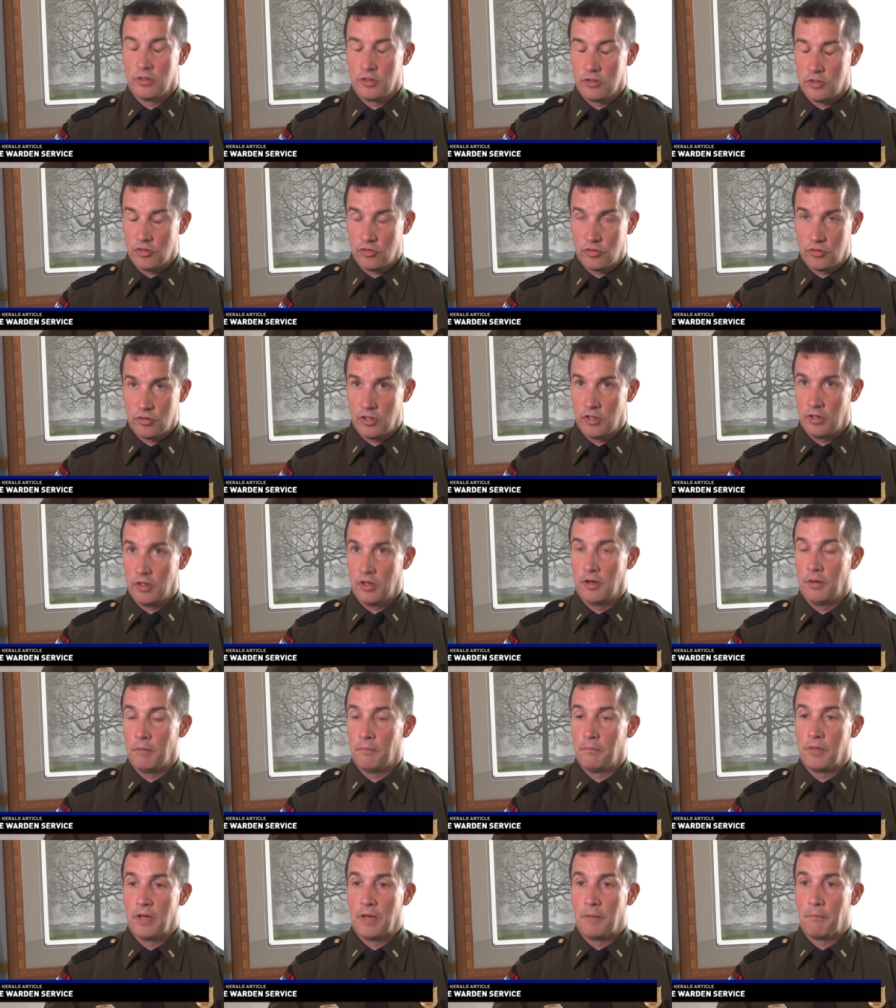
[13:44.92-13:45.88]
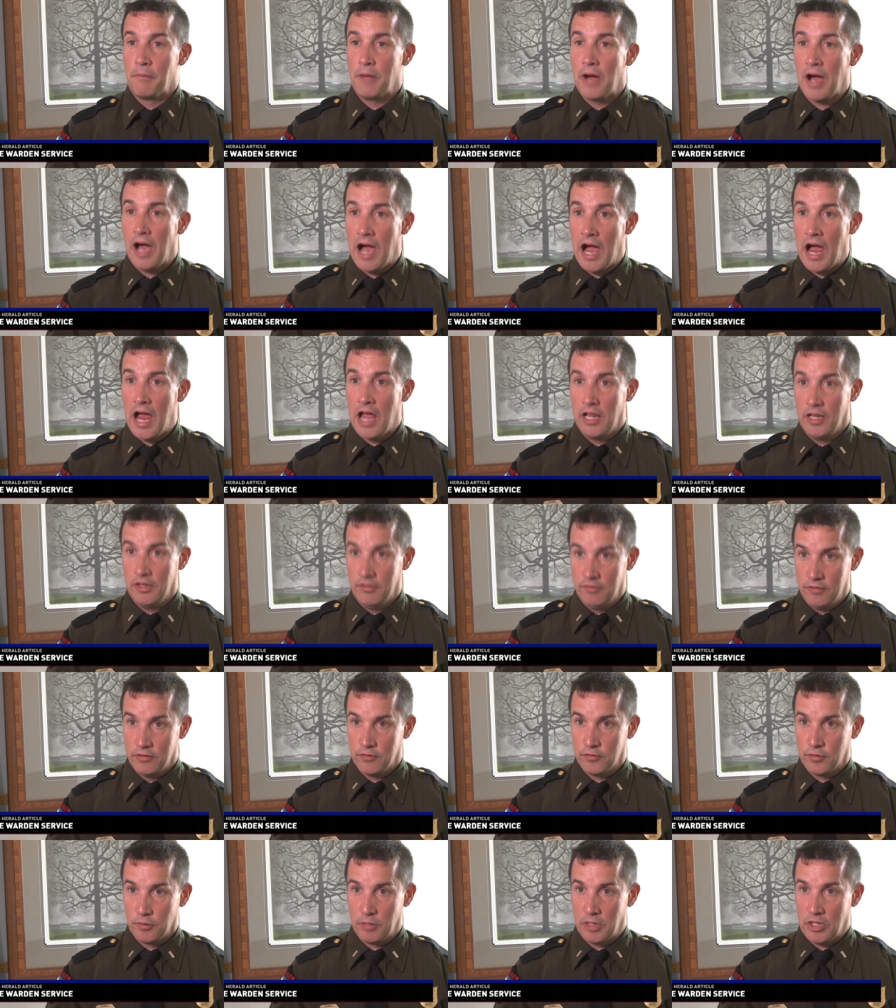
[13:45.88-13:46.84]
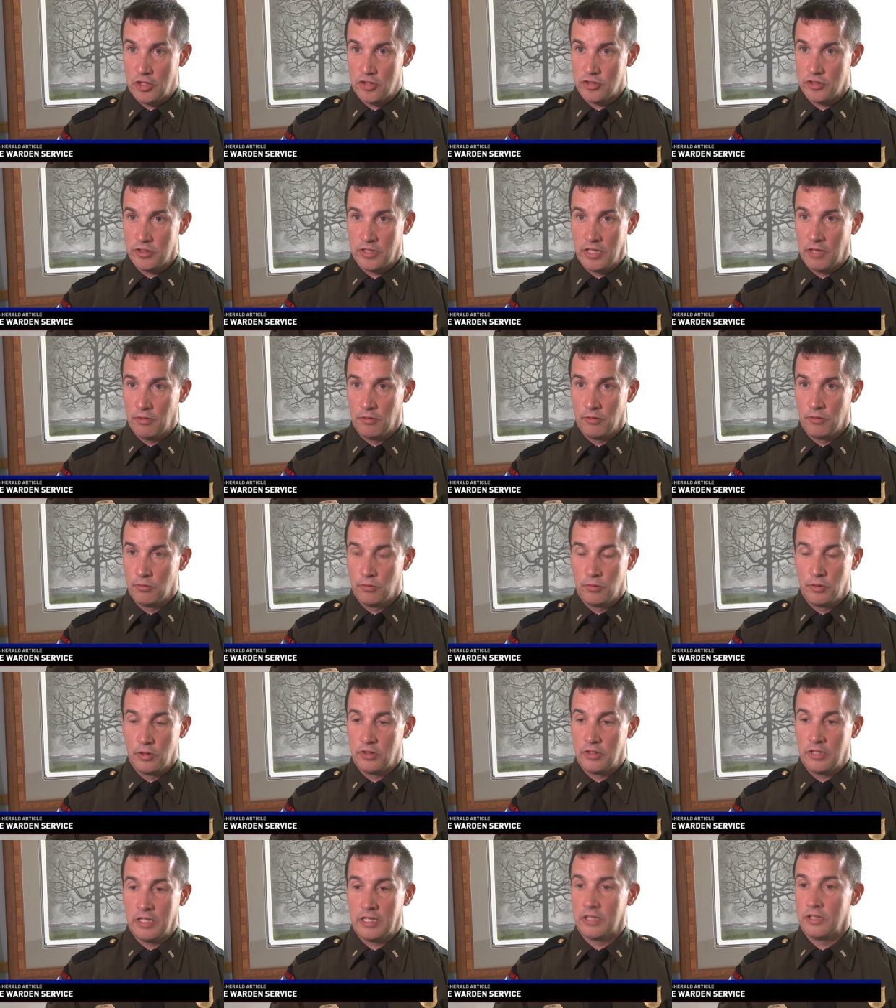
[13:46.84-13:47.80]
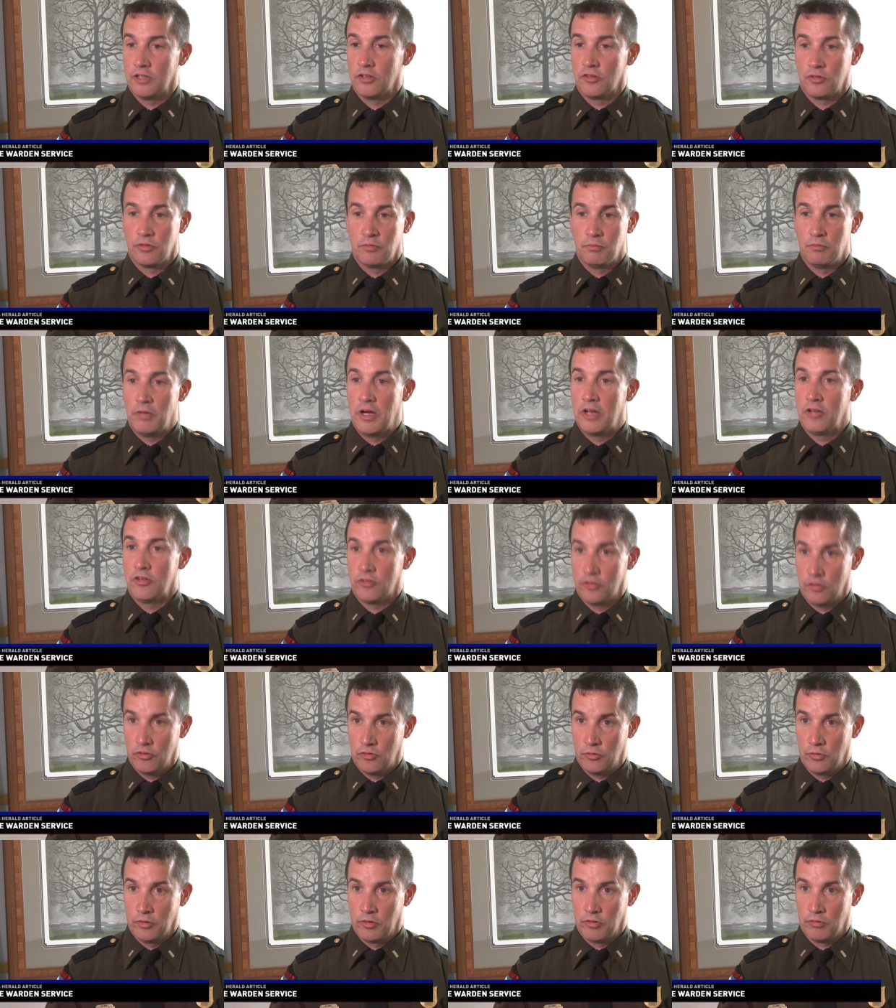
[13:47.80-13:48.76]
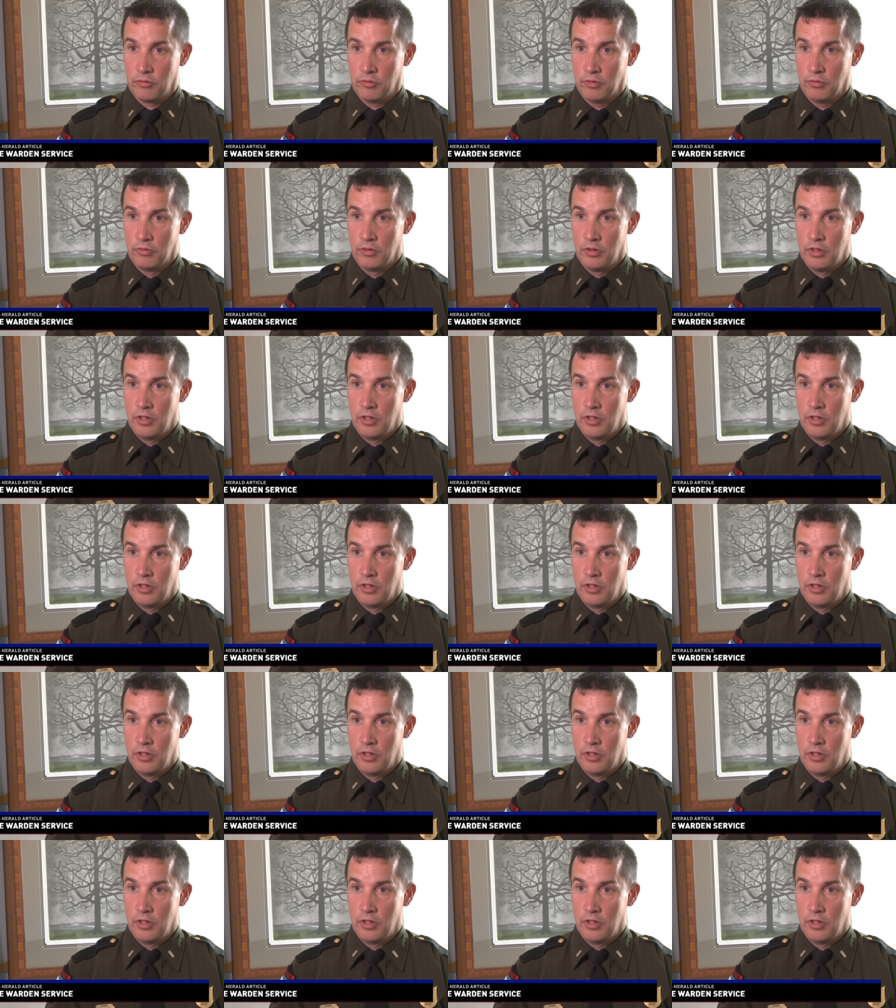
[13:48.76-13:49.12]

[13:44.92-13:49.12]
just a, a pile of information that would have taken us months to sort through.